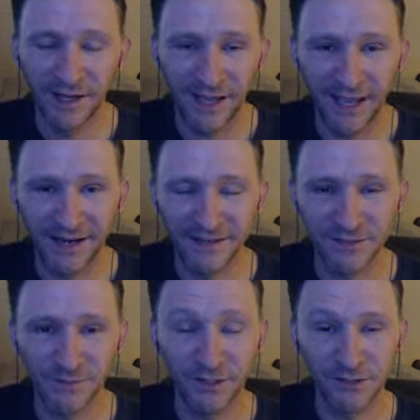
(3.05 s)
and in this
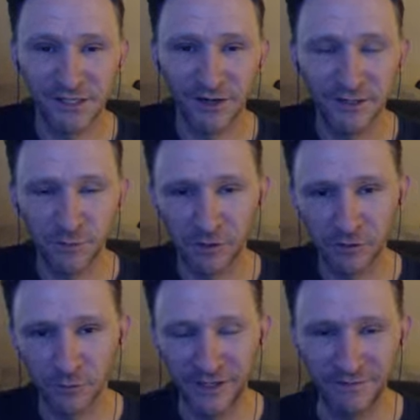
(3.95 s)
video series we're
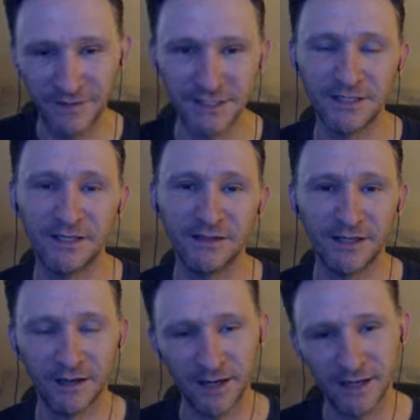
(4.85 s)
revisiting the
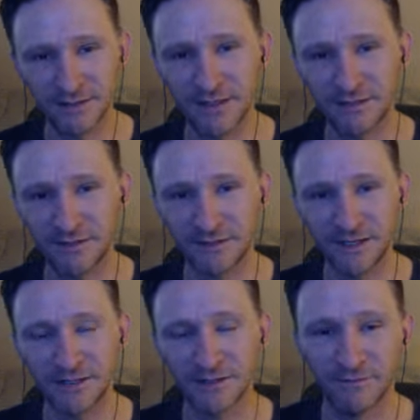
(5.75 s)
ISS to
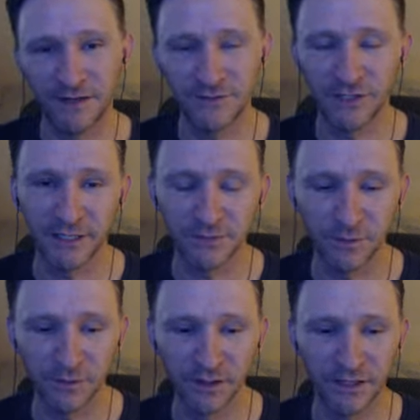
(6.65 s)
Station 5
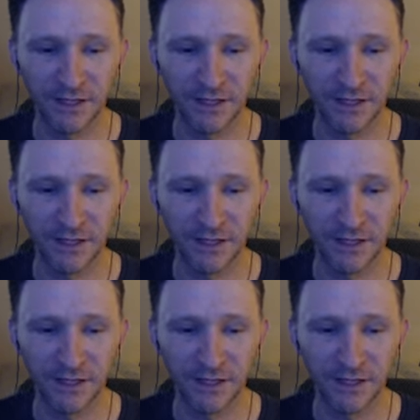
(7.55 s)
transfer.